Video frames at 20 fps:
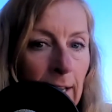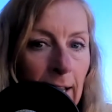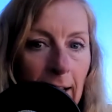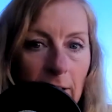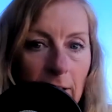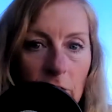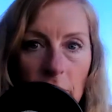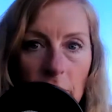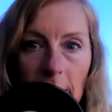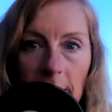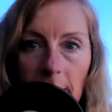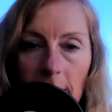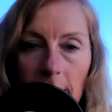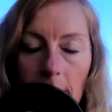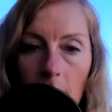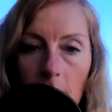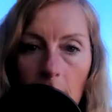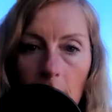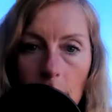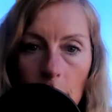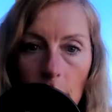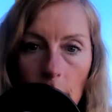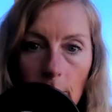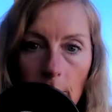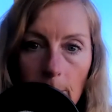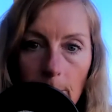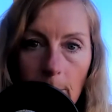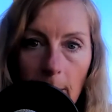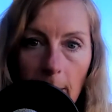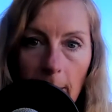has shared on
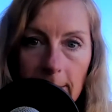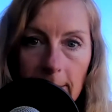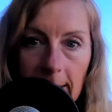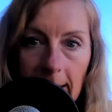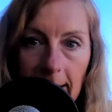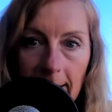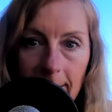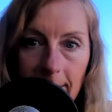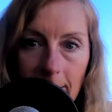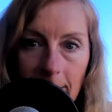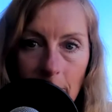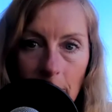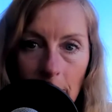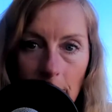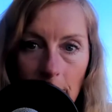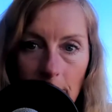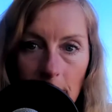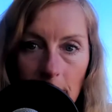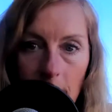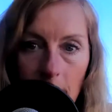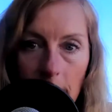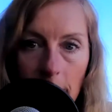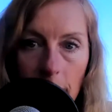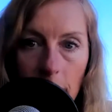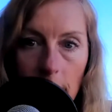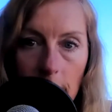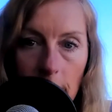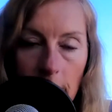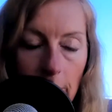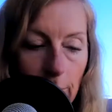her podcast and her
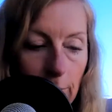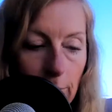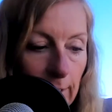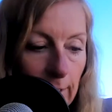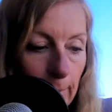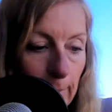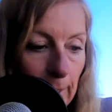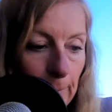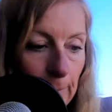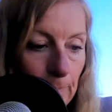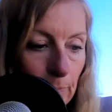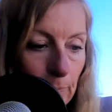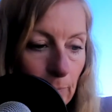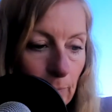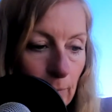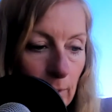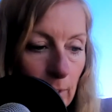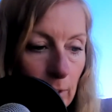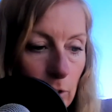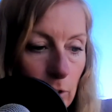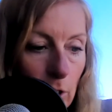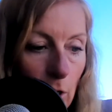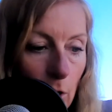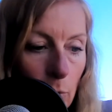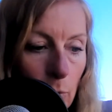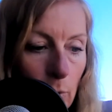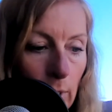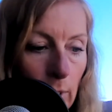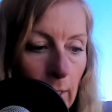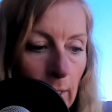carnivore cure summit
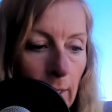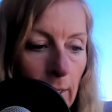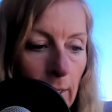so